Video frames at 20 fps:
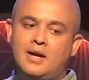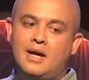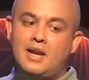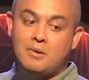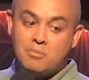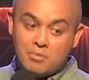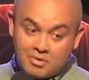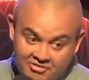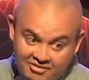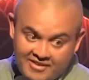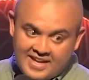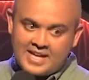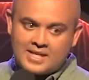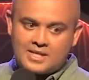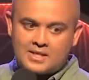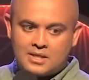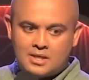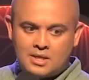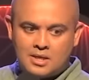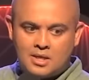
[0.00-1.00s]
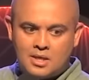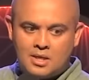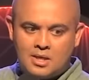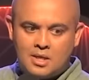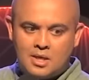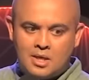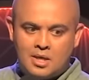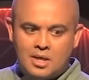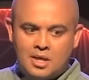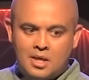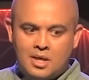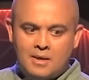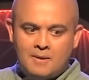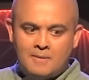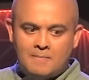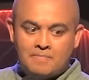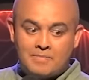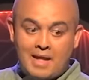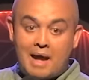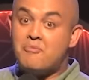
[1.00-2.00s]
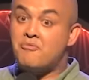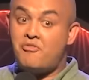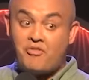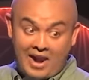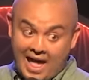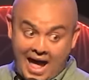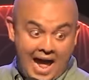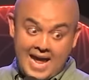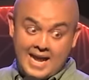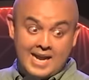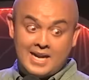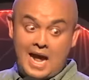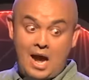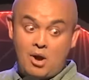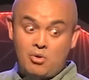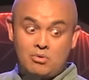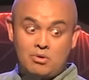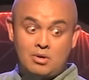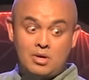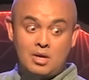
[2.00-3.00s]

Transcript: hulle moet I'm flying now.